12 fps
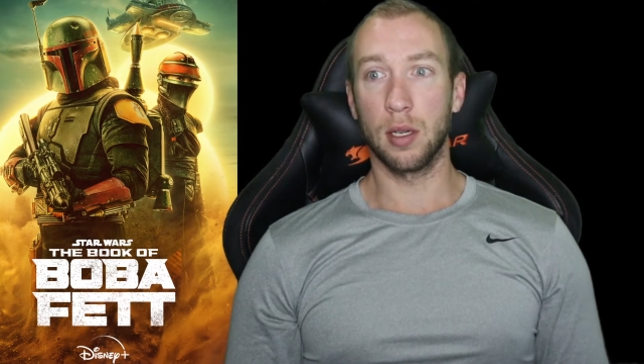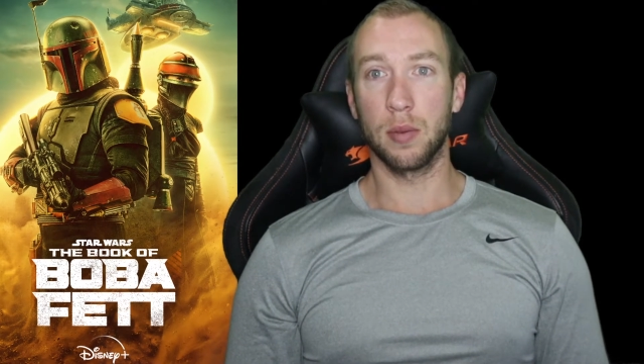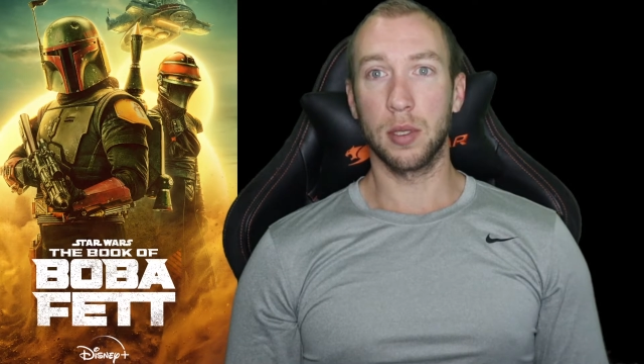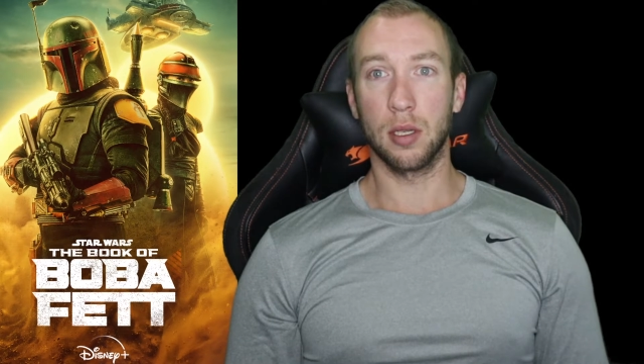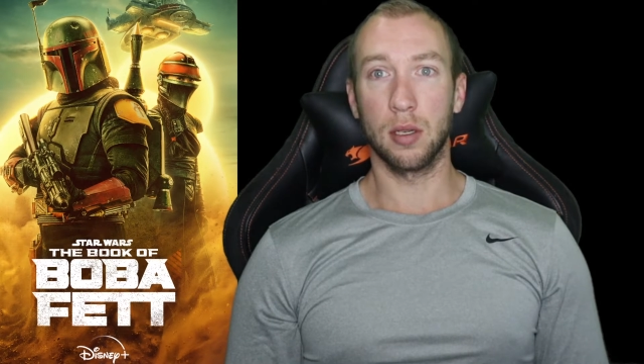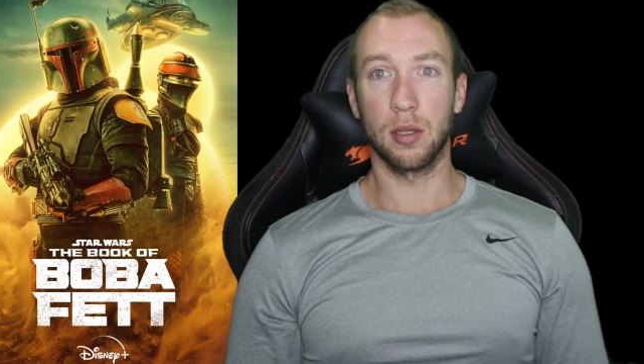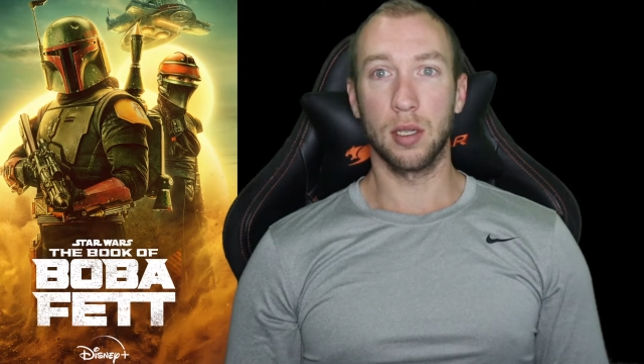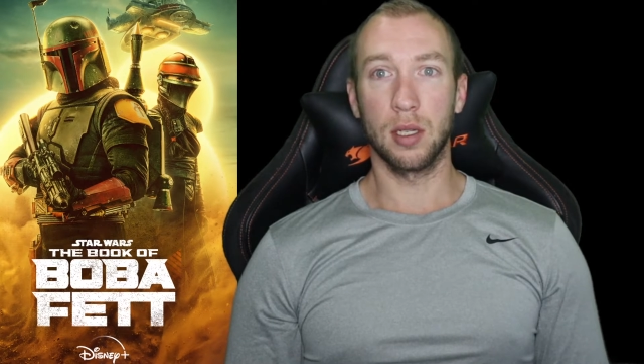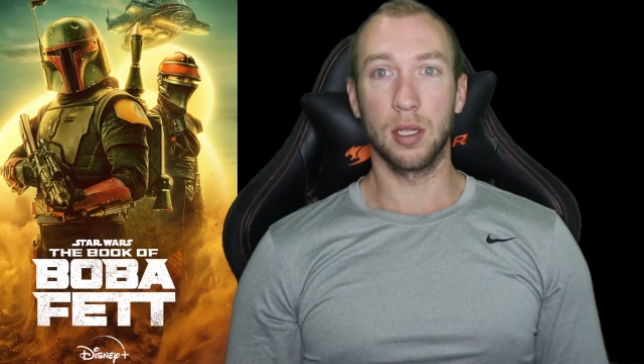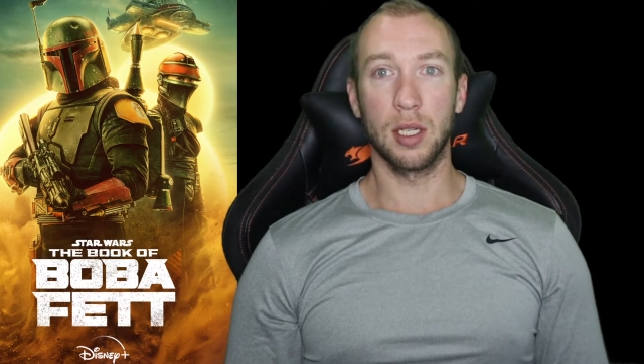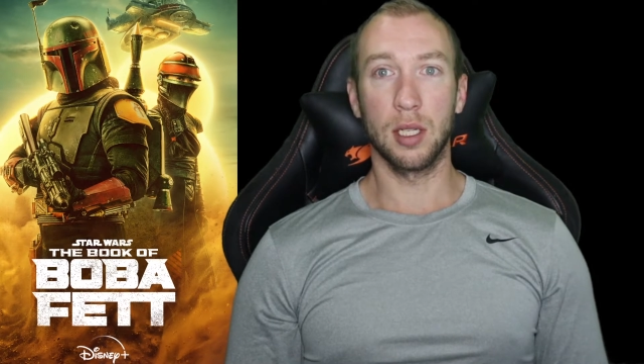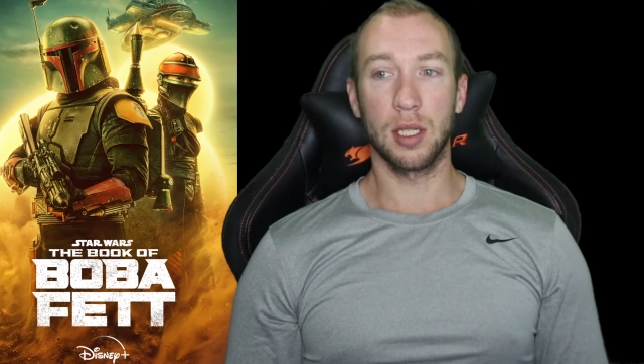episode than
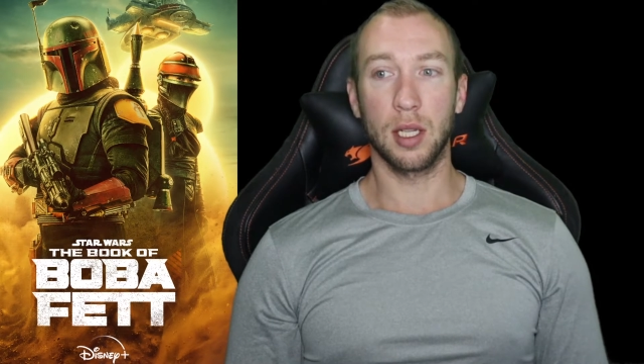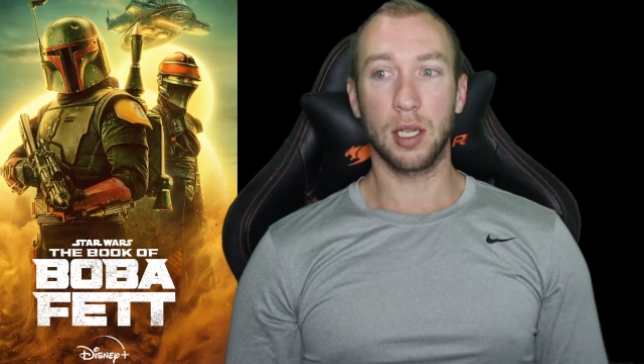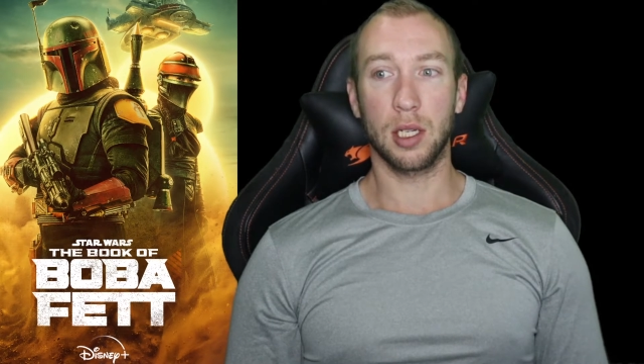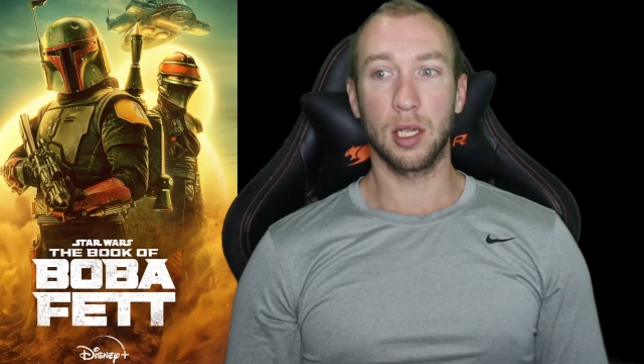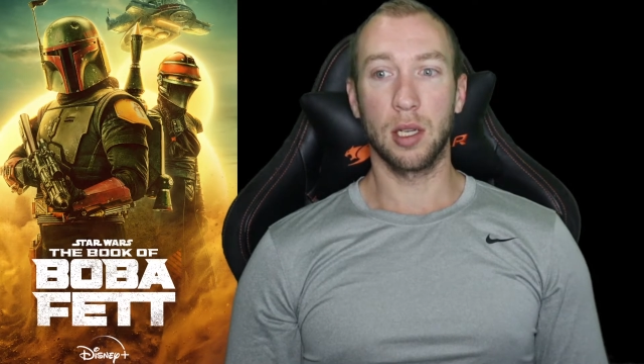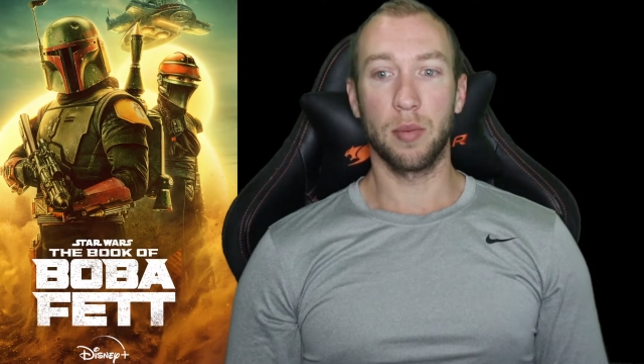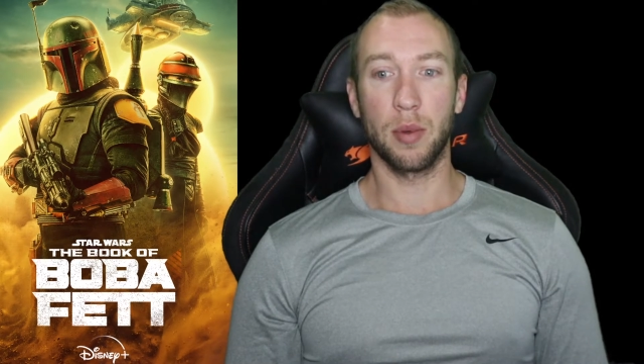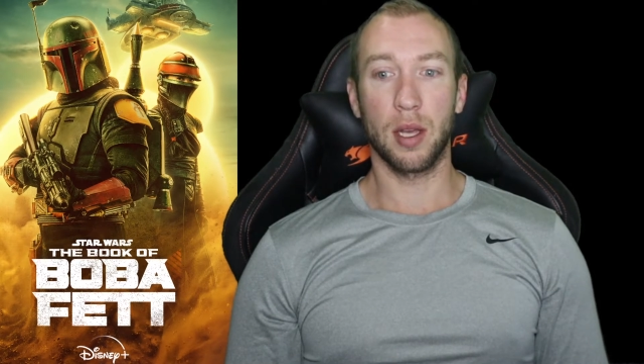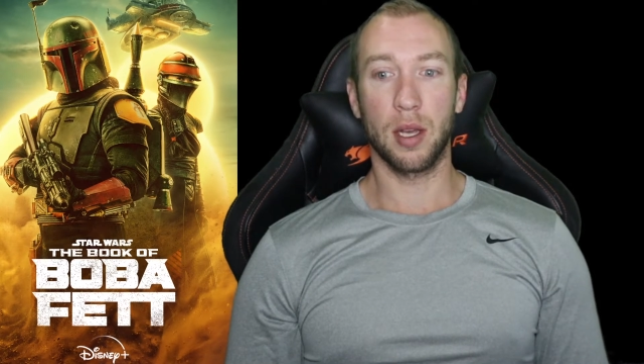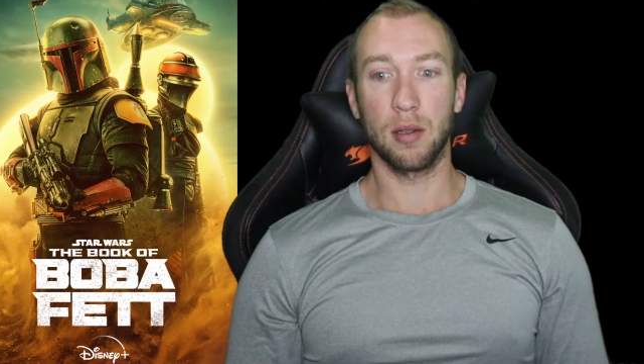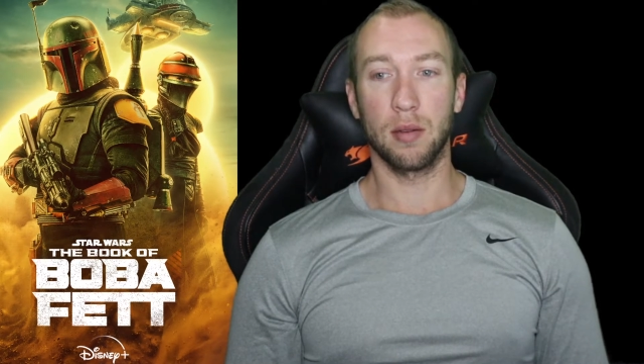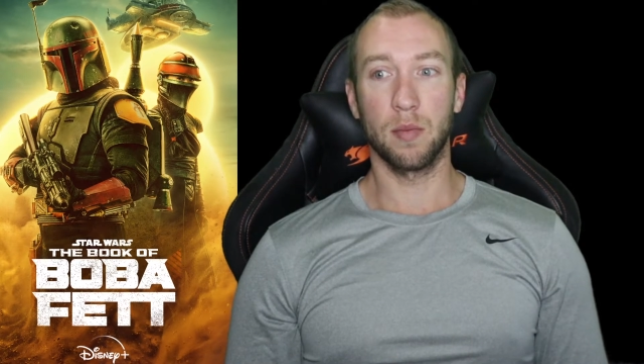it is actually
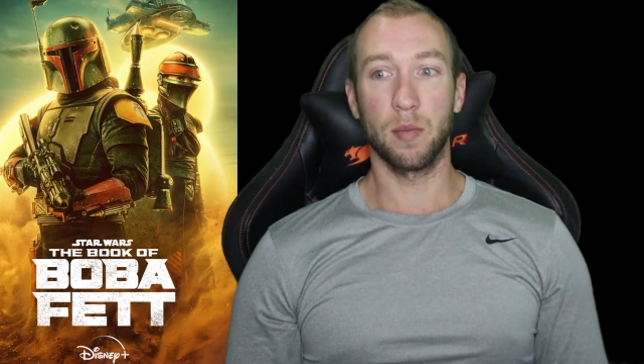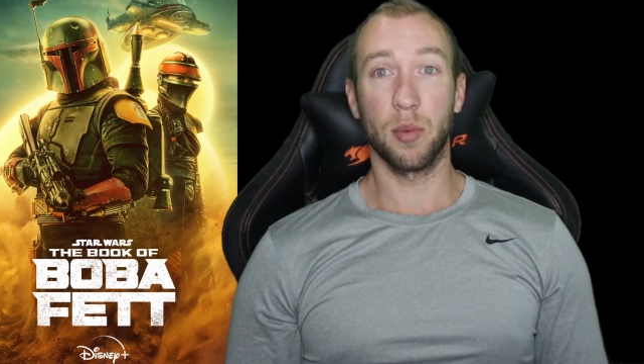about